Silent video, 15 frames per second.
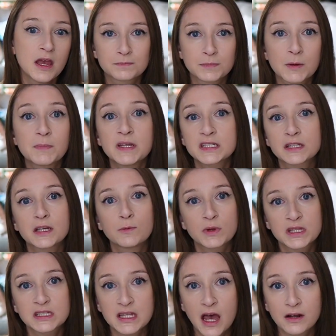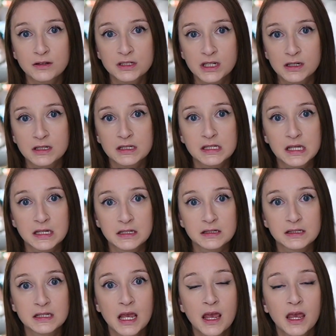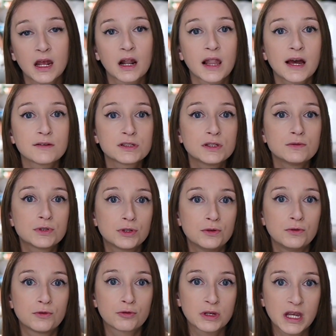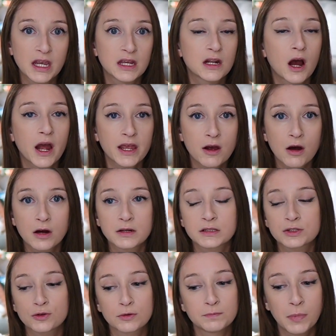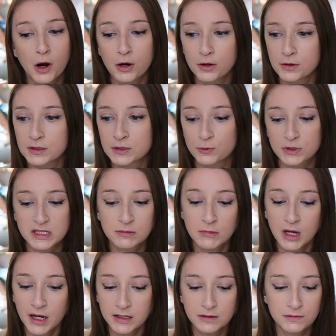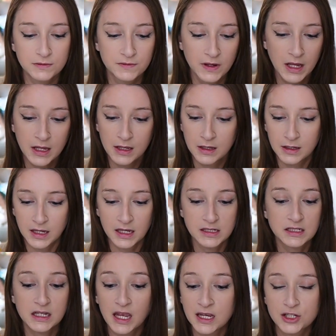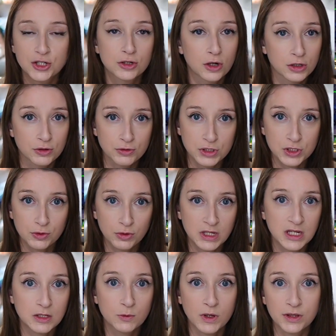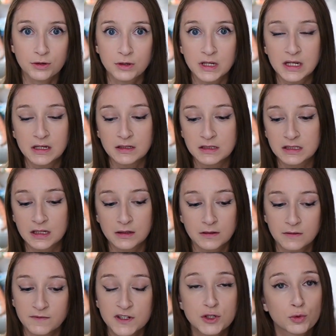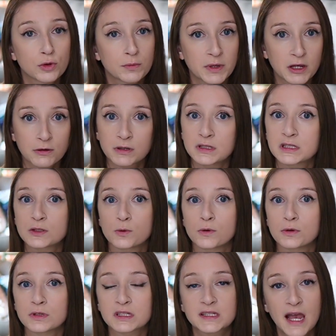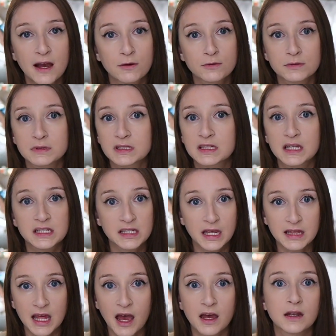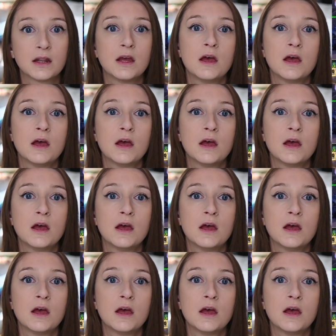But basically what this add-on does is it allows you to create icons or bars or some kind of indication on your screen, whether it is a visual appearance or sounds, things like that,